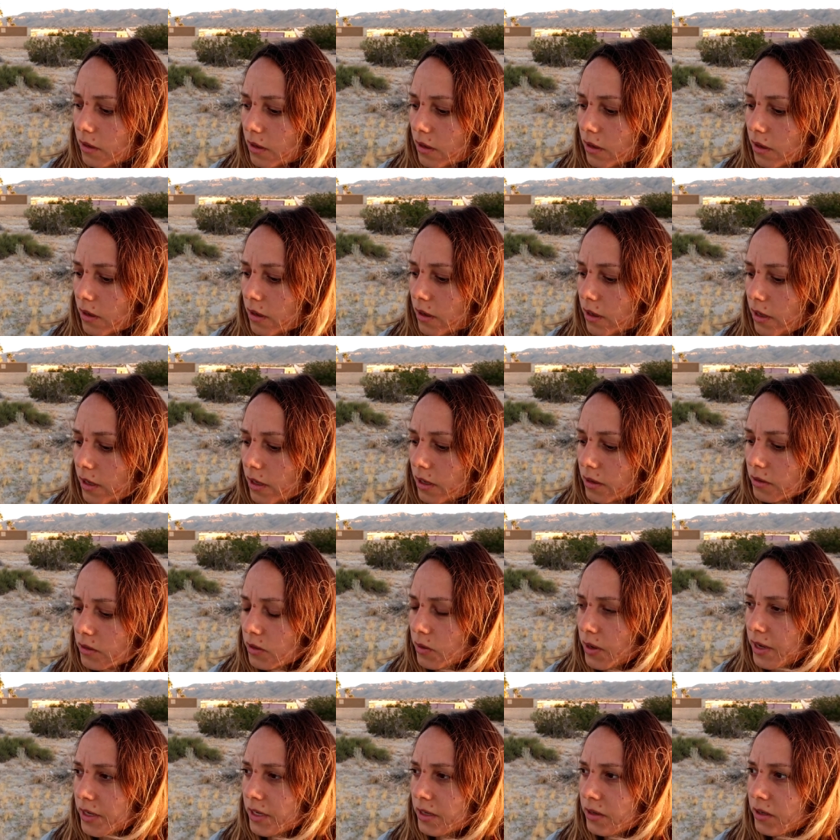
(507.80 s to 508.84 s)
Uh, so
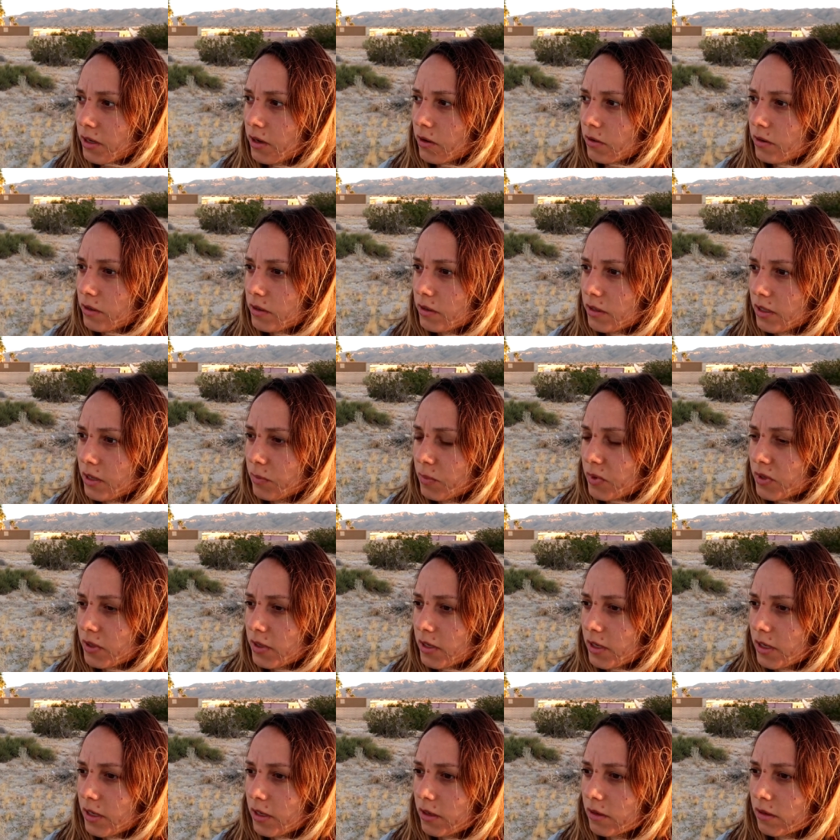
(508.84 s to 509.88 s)
I didn't go to sleep
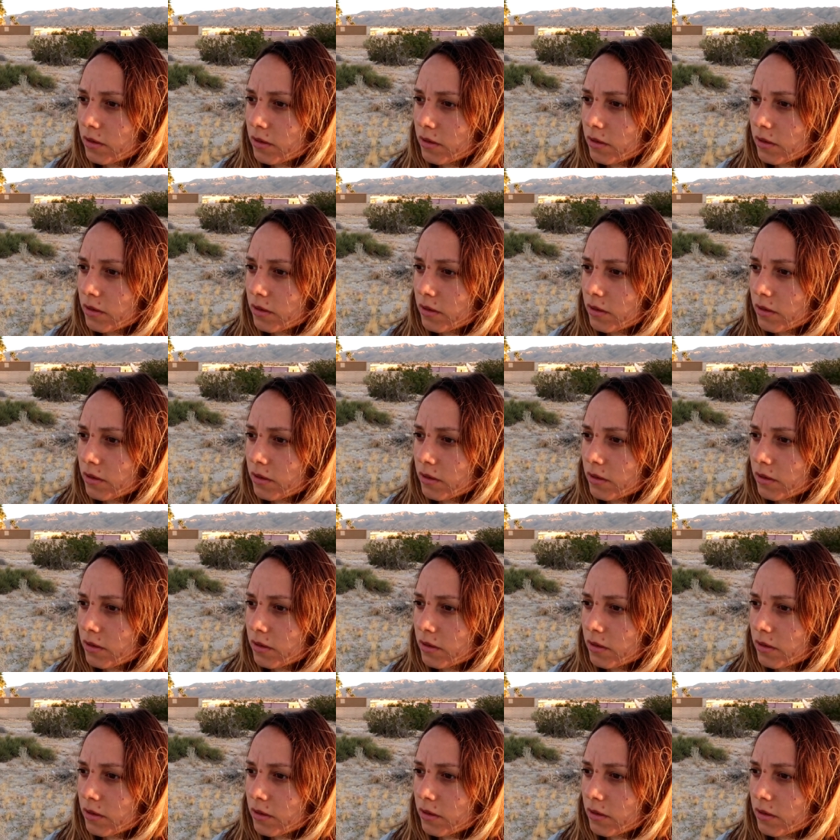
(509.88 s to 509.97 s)
until